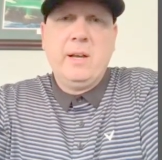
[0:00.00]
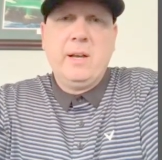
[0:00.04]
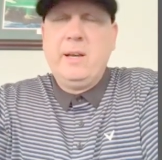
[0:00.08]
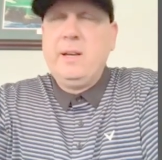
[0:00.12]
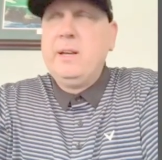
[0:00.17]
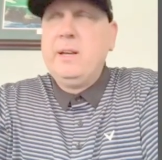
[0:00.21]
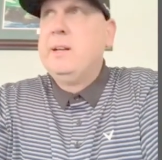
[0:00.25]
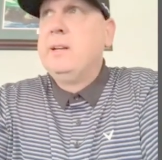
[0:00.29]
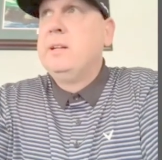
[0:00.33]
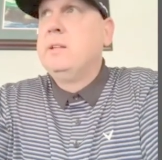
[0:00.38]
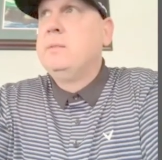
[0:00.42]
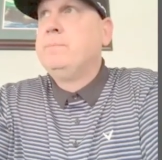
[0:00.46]

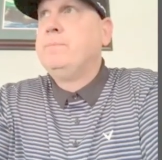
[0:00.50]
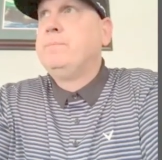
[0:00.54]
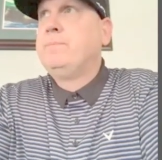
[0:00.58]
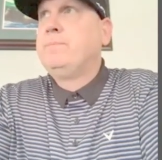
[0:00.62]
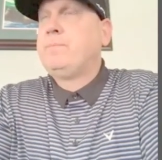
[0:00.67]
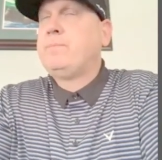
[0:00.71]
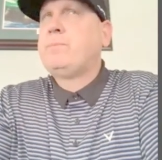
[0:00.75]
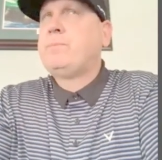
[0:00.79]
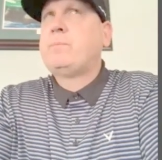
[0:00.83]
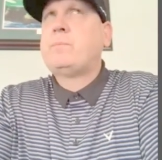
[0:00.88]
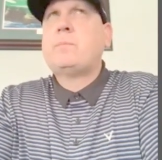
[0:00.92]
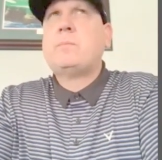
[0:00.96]
And
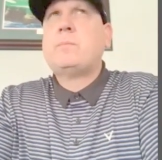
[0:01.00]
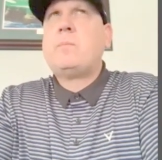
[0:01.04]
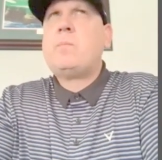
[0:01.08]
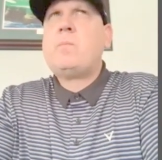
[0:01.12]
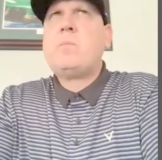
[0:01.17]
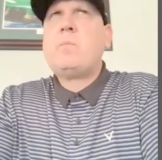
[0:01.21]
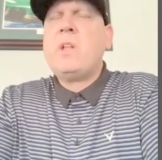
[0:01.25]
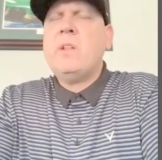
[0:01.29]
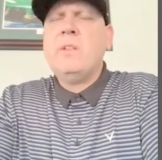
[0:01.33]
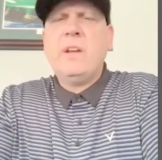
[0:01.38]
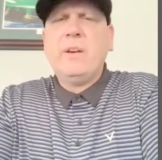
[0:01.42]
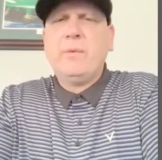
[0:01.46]

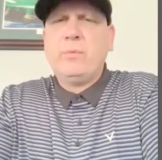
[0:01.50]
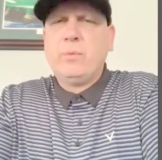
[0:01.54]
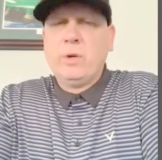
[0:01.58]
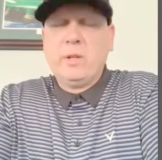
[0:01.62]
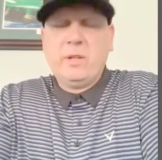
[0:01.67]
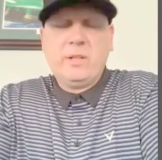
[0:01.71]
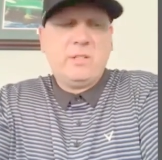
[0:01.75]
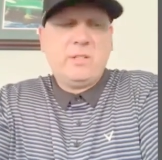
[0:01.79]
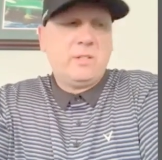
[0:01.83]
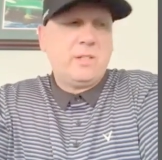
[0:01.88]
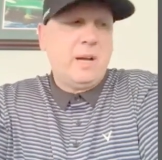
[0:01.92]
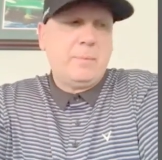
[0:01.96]
they've
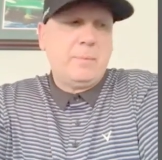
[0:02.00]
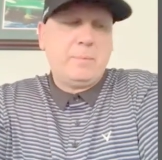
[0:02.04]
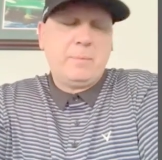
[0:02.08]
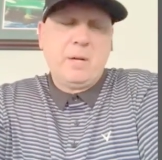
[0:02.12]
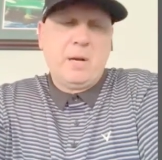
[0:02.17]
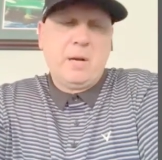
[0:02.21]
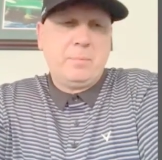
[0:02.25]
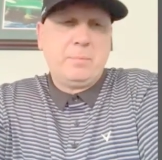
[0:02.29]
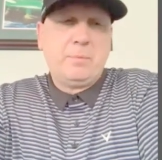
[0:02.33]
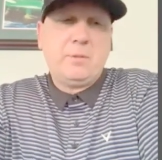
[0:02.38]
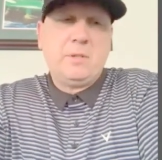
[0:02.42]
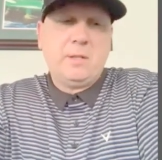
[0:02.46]
really stepped
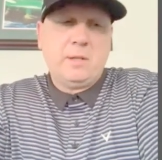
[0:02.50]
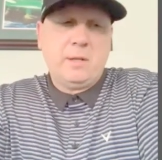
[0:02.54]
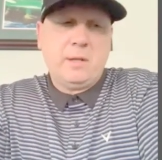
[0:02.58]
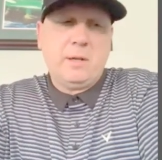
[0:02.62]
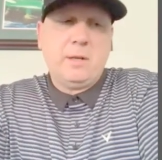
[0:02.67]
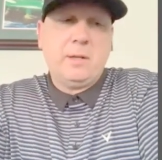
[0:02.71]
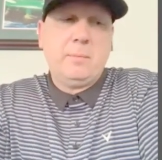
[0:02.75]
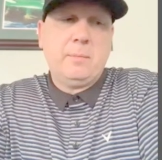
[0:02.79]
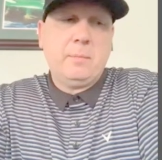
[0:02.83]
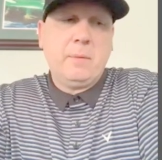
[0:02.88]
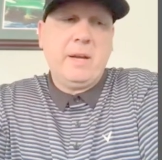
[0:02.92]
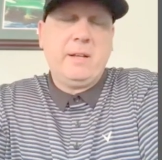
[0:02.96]
up
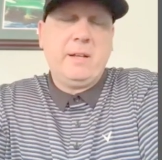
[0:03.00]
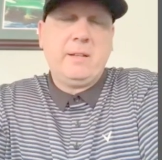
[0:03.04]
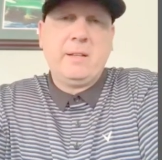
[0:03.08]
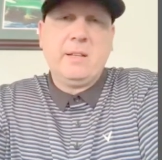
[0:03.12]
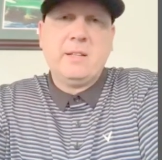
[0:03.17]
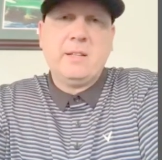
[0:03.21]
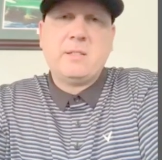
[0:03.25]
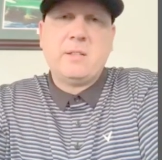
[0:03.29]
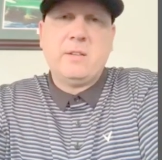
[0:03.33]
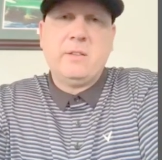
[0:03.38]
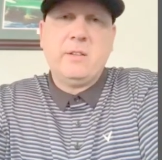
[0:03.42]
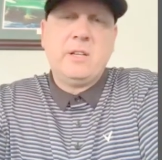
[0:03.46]
to make
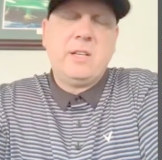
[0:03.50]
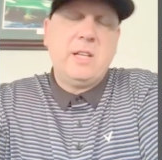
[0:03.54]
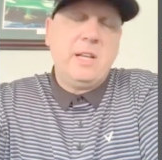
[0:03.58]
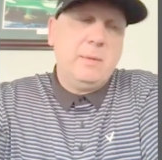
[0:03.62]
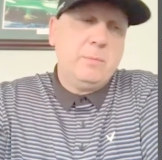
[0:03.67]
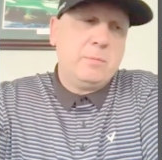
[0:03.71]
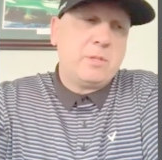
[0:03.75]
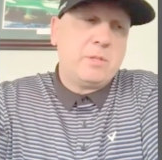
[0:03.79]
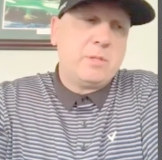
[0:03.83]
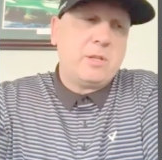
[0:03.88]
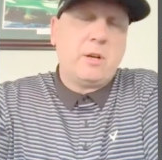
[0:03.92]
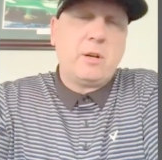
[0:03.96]
this, and the
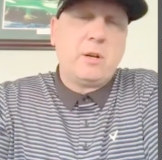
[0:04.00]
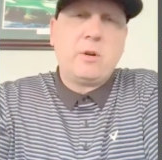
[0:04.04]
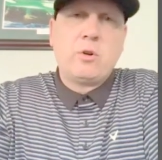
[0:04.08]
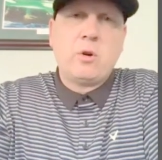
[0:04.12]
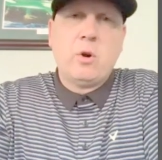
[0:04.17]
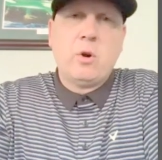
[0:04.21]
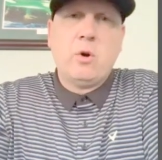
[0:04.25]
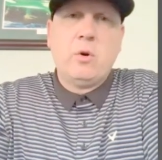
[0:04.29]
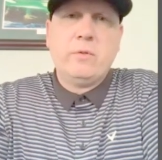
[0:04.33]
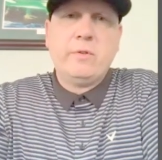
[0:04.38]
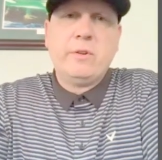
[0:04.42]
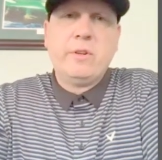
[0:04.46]
team's going to
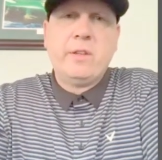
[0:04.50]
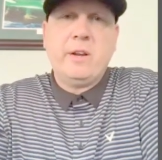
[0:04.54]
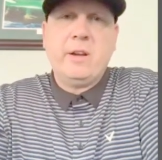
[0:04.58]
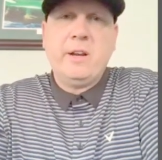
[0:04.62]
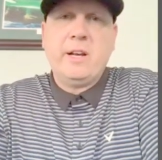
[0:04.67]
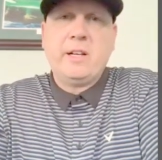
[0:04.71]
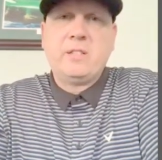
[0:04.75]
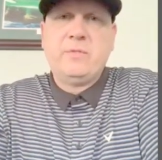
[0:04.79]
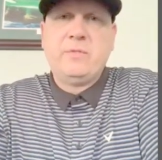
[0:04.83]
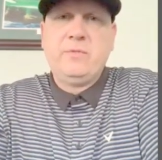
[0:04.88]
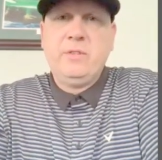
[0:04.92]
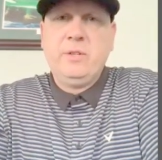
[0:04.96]
grow over the
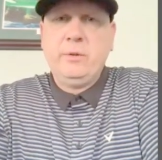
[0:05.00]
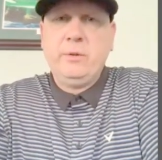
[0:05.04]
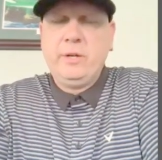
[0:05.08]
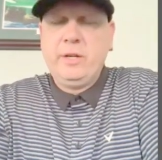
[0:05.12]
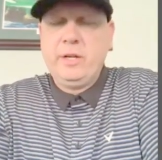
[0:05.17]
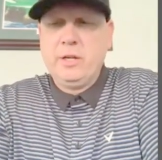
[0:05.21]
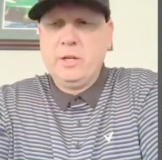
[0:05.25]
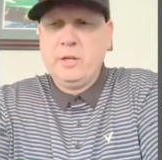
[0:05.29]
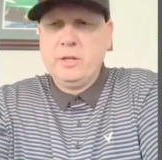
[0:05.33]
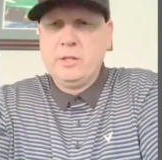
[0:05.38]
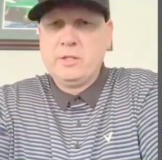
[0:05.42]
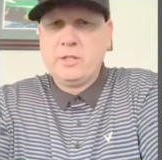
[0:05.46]
next few
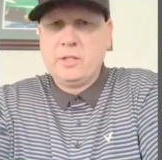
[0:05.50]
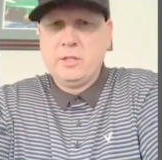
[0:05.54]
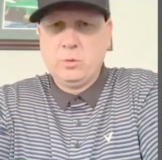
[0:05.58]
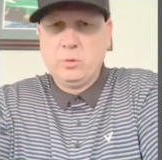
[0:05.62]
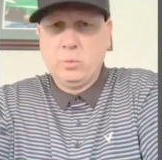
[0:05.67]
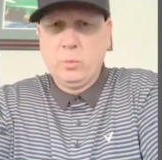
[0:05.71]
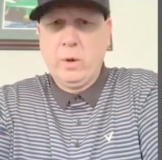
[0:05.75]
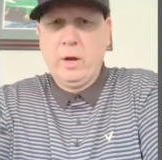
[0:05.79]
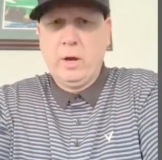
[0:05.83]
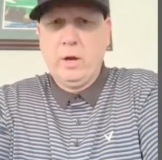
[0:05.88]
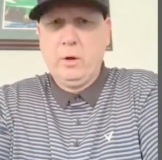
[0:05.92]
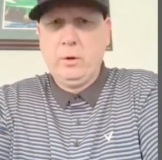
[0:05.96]
years as
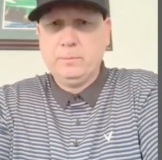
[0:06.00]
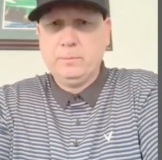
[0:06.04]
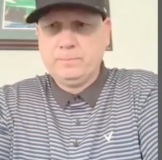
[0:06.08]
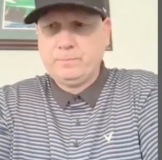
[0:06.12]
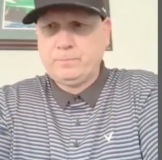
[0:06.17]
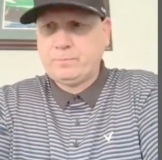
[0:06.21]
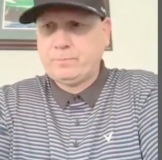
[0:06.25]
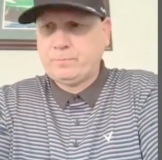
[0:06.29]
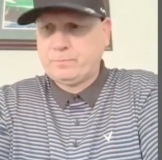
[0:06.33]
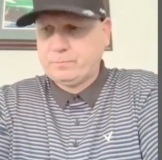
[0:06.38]
well.